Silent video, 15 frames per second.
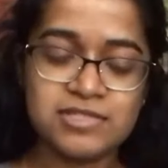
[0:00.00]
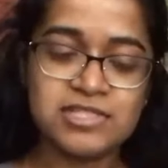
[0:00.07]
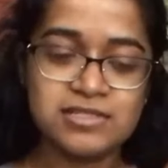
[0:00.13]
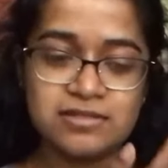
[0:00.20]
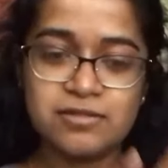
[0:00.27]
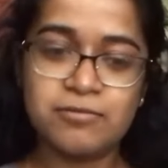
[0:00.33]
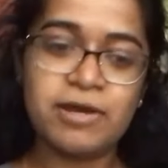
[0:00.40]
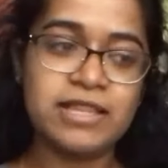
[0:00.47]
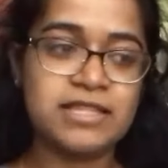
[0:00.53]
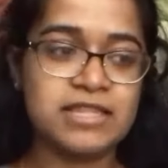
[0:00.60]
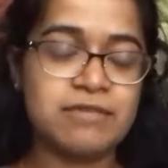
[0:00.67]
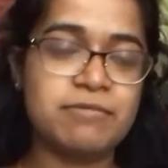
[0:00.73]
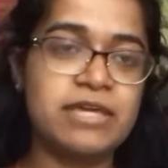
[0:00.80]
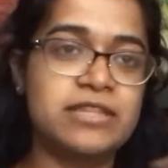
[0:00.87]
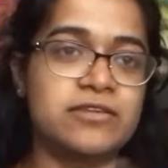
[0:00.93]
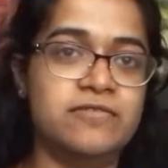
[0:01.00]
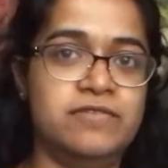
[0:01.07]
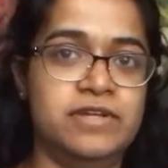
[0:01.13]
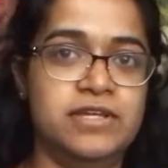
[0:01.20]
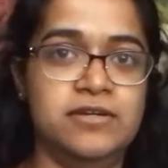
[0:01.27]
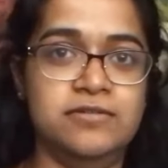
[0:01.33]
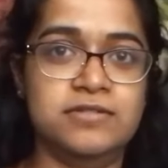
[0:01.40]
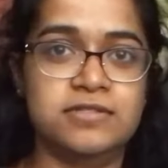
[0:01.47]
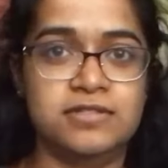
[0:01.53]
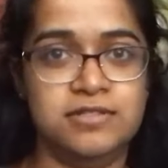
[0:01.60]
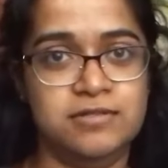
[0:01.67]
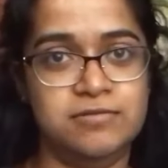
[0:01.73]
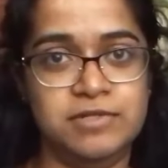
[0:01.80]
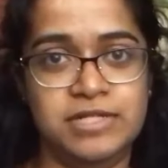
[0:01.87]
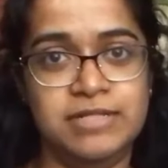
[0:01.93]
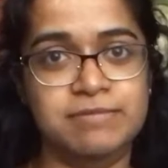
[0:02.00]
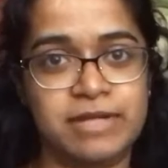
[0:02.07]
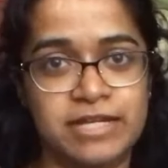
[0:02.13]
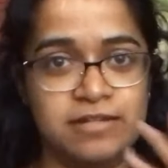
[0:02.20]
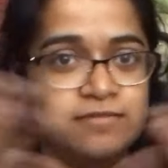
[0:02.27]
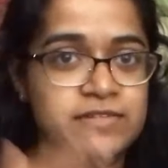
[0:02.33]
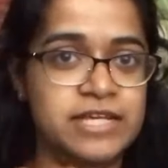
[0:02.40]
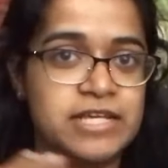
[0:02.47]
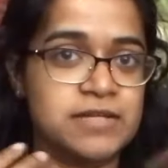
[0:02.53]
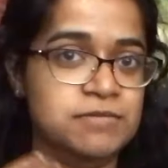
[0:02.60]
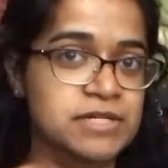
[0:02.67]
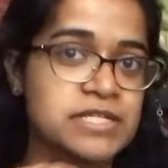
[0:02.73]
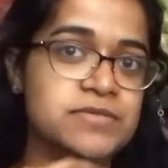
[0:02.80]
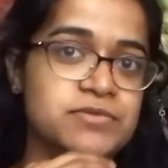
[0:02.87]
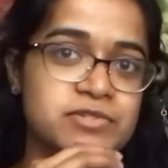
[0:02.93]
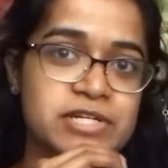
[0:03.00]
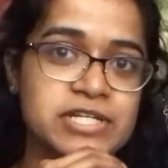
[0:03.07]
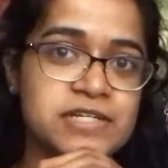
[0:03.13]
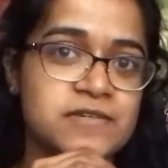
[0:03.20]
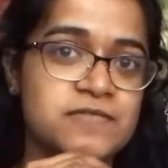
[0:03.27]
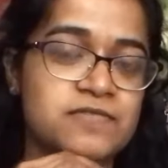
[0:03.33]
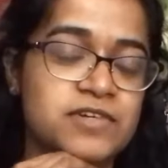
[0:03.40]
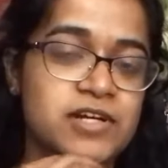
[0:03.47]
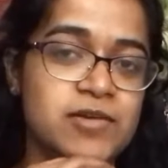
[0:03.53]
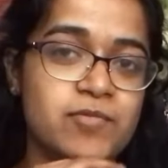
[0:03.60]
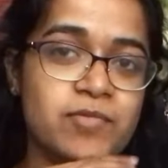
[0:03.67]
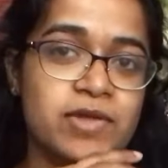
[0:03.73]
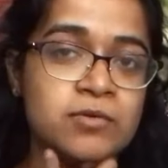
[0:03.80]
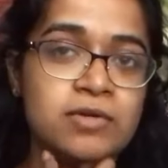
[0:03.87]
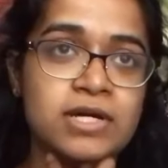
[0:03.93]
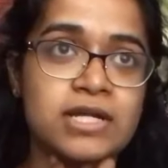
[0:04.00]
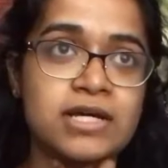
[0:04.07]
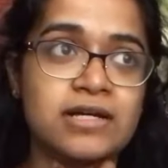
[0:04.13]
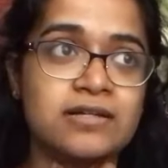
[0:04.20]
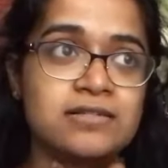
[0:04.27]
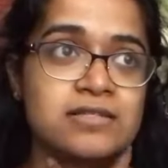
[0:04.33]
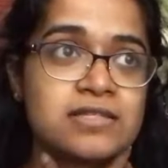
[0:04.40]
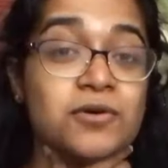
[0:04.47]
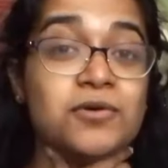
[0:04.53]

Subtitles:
Just the way that they make their videos are what I'm kind of taking my inspiration from. What else?